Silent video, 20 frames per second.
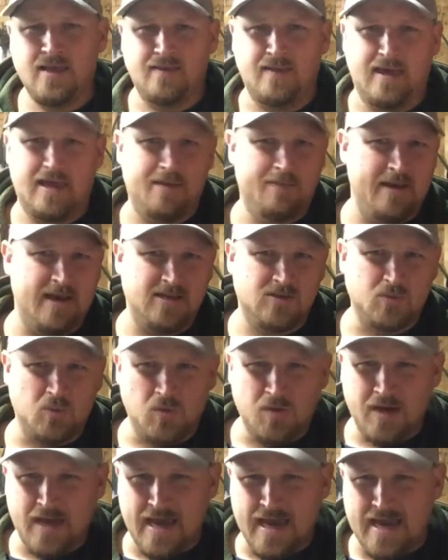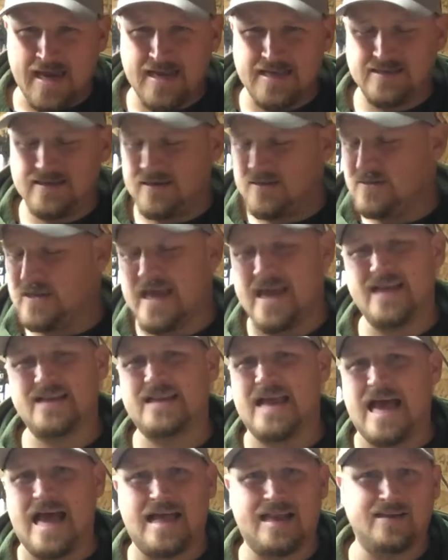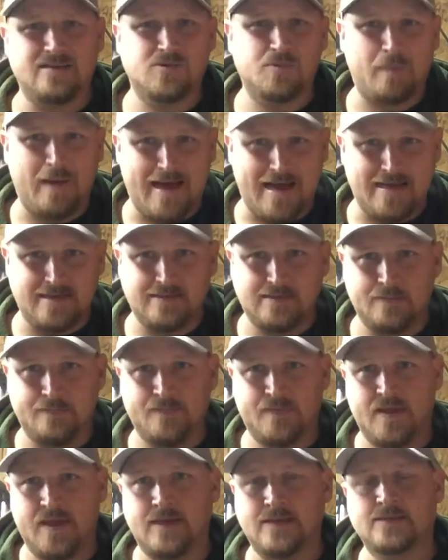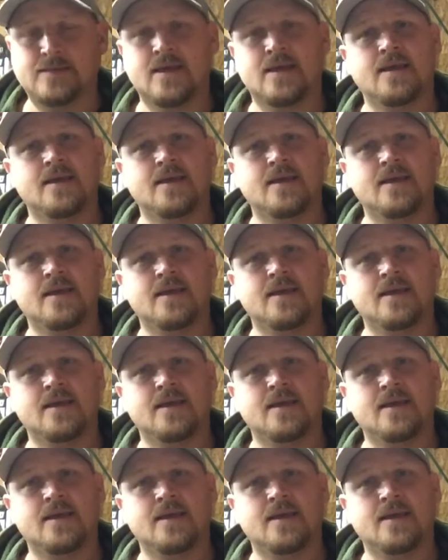the MS 180s, that I despise them things.